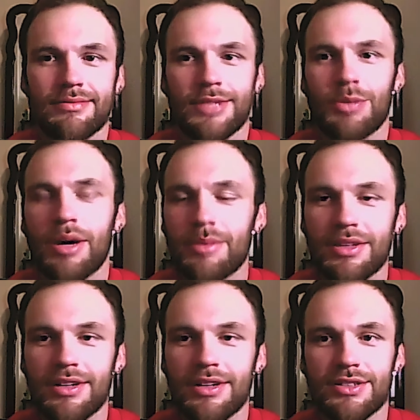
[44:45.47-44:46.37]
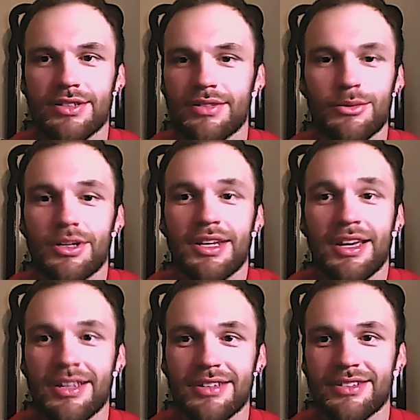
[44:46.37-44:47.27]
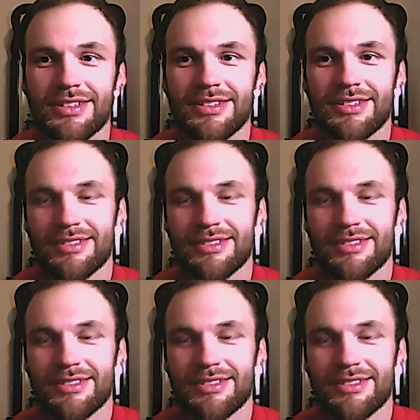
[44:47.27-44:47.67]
you might be there just for 1 day. And